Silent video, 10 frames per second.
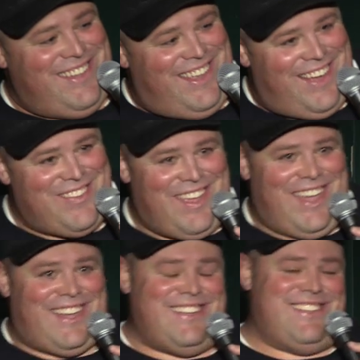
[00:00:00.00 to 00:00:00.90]
and I was
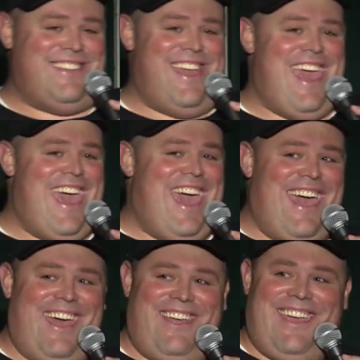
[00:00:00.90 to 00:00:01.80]
like, yeah,
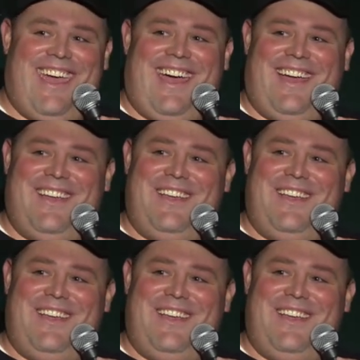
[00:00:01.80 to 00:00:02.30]
hell yeah.